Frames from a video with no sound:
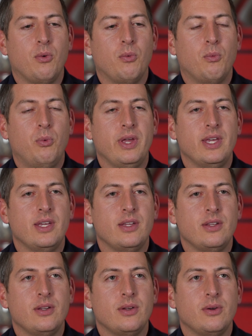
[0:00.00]

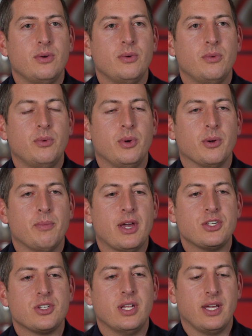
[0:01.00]
We were
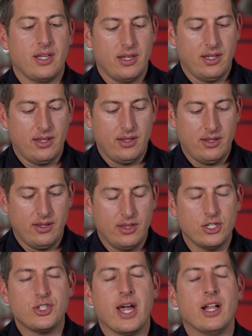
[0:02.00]
mentioning
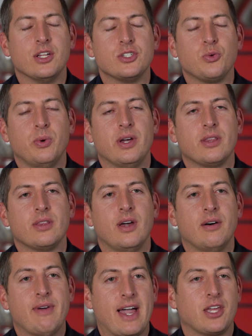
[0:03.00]
the challenge with
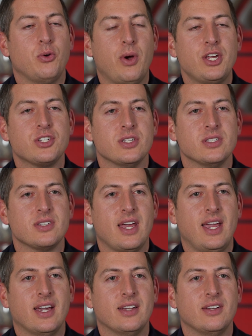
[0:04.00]
evacuations
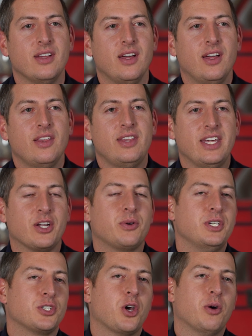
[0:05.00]
and the
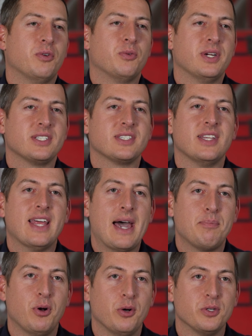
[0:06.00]
increased COVID risk
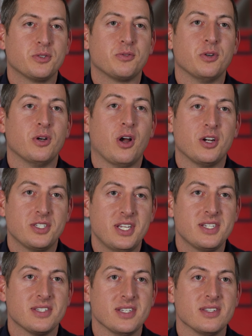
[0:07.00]
that posed for our
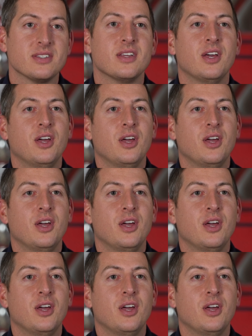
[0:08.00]
citizens.